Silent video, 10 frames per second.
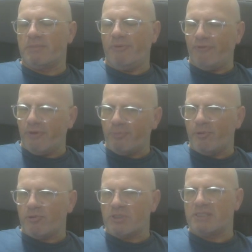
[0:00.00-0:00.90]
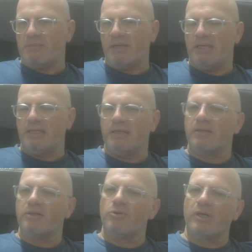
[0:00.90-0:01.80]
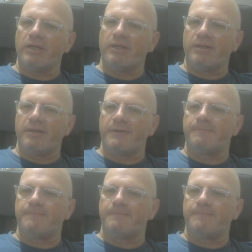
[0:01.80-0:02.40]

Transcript: the Mega Link, you can